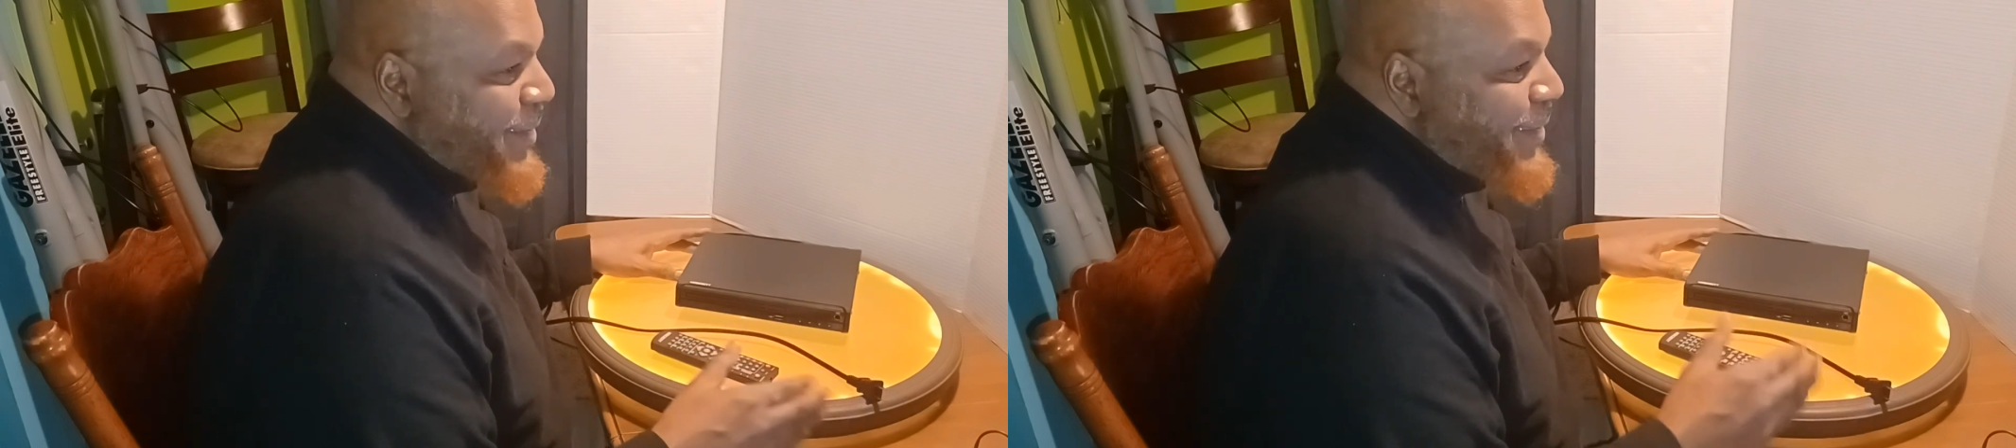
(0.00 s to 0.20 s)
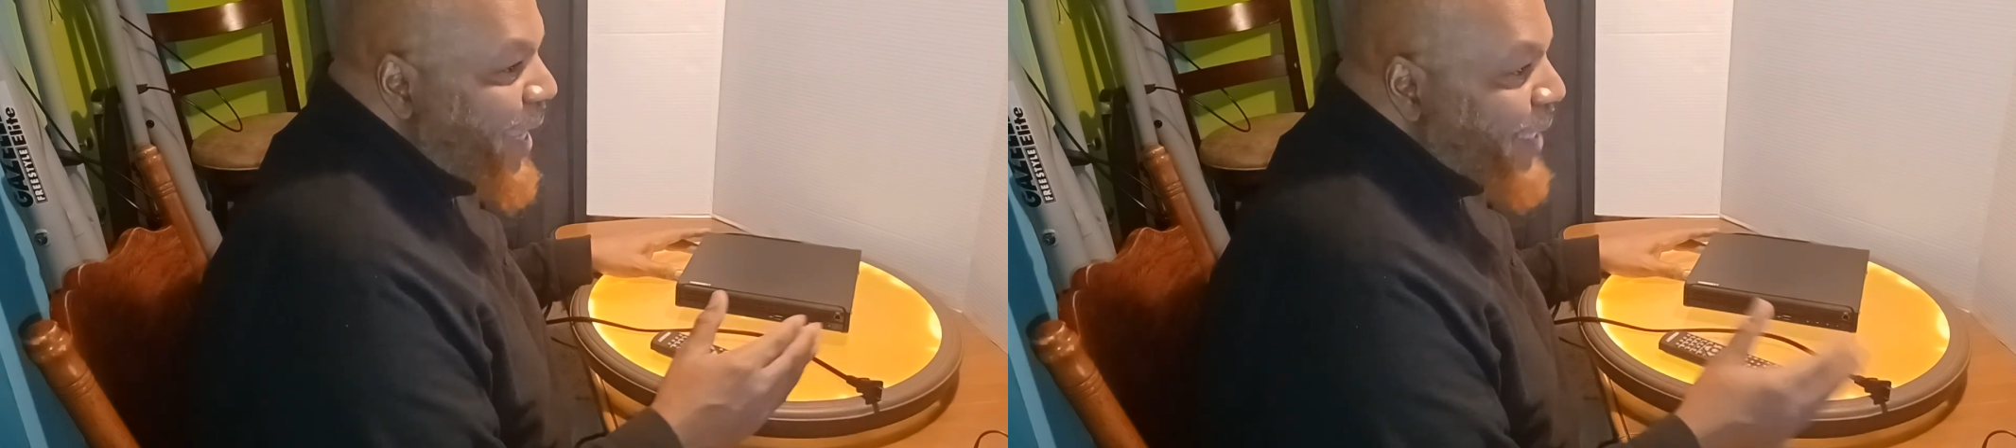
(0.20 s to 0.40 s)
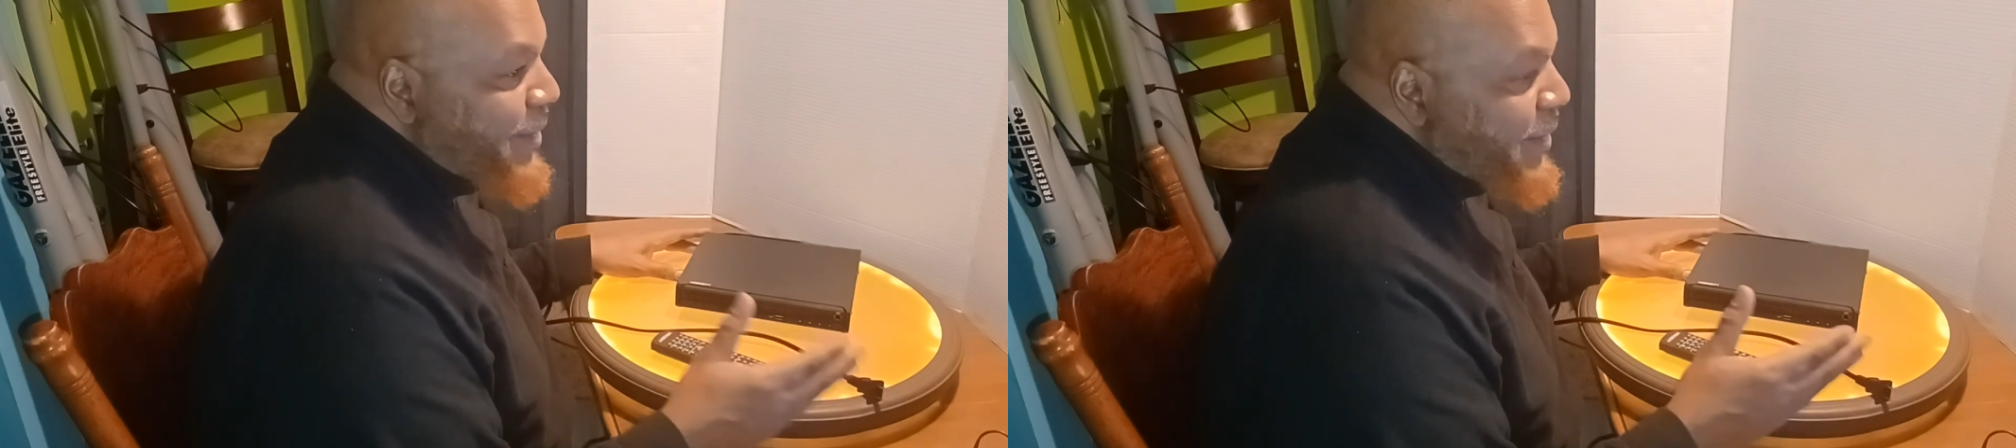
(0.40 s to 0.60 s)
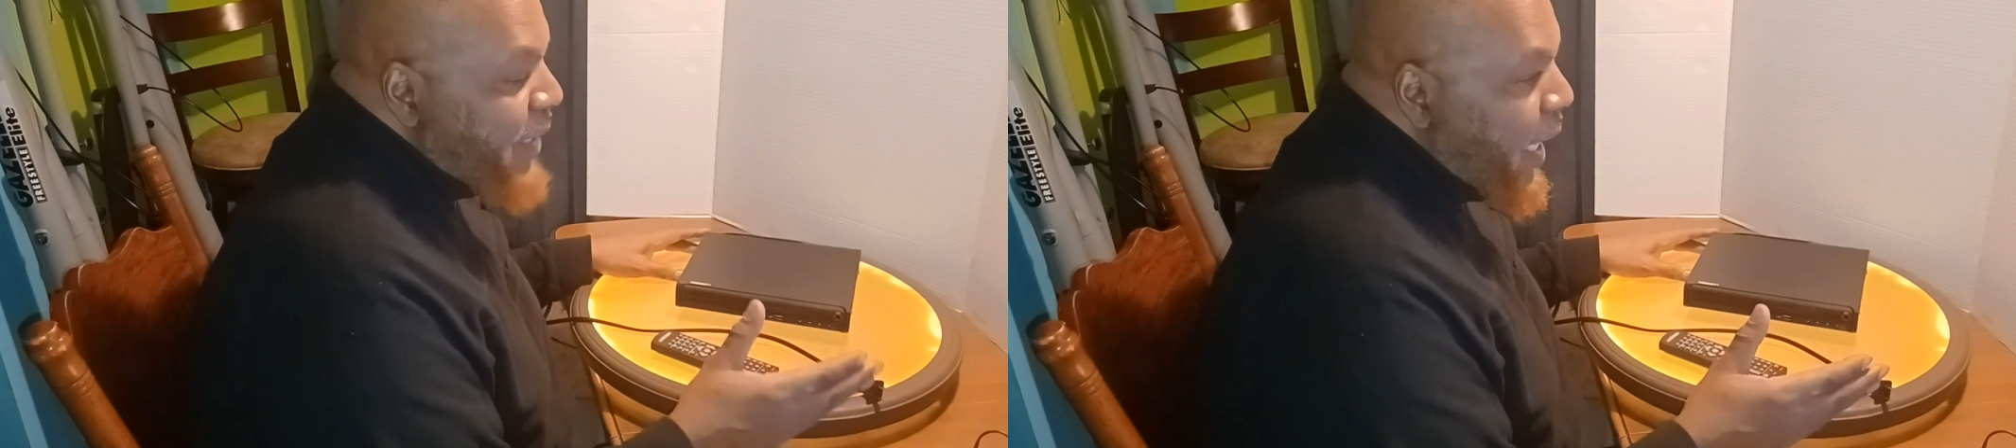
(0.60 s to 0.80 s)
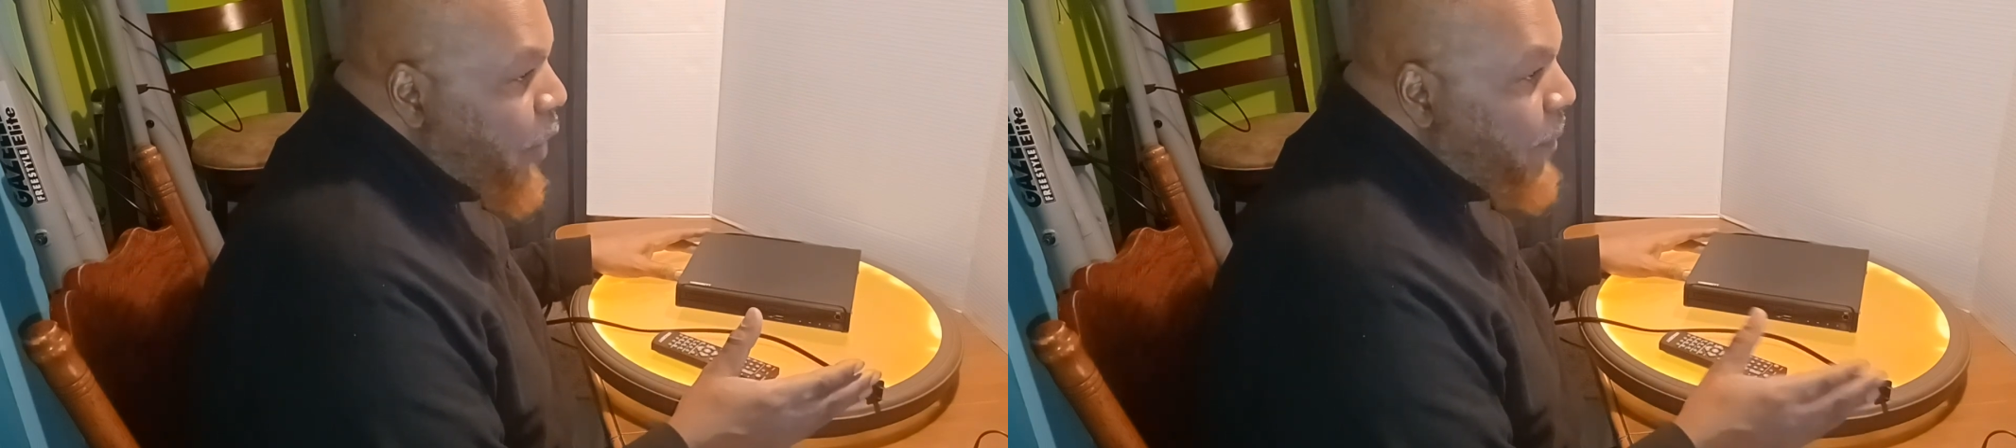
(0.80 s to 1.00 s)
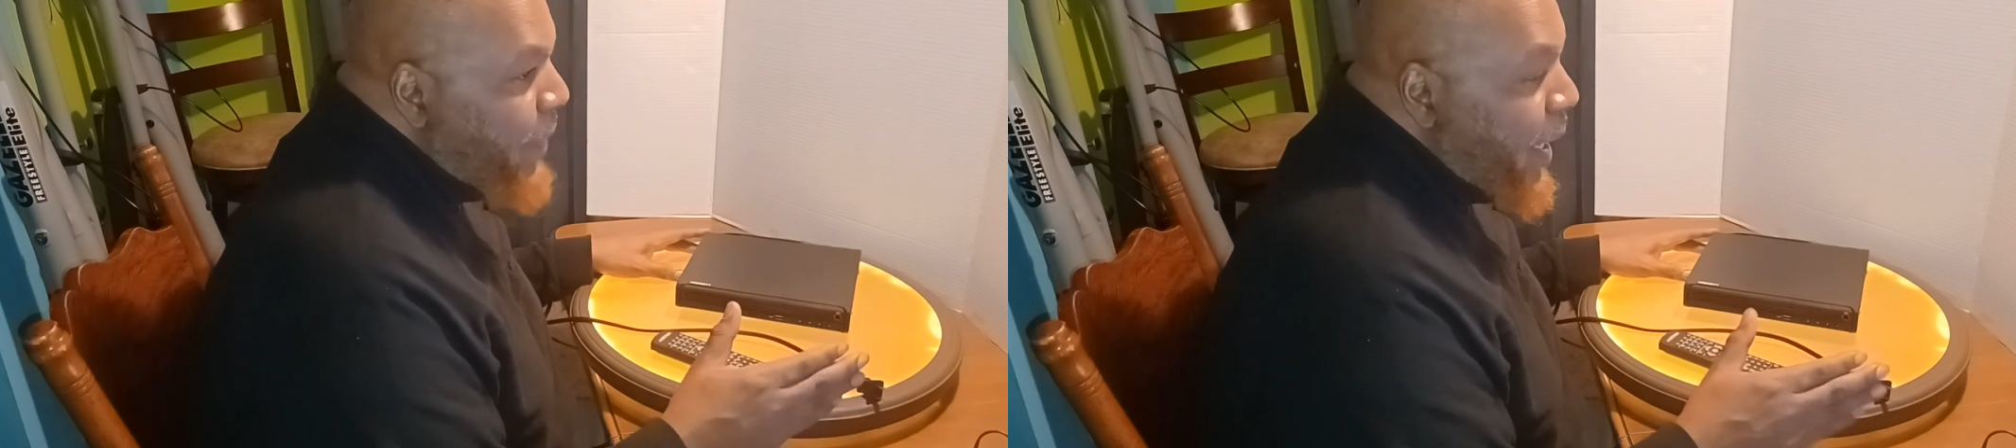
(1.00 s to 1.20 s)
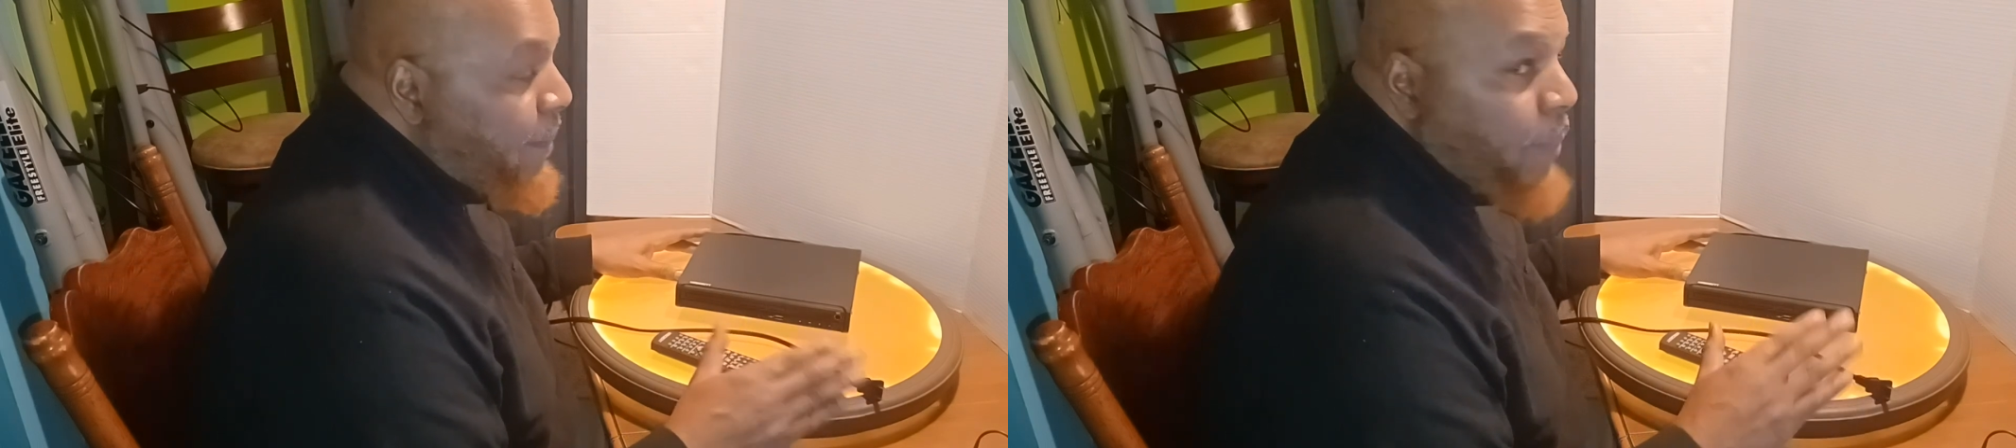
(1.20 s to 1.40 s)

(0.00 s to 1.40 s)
not sound bad.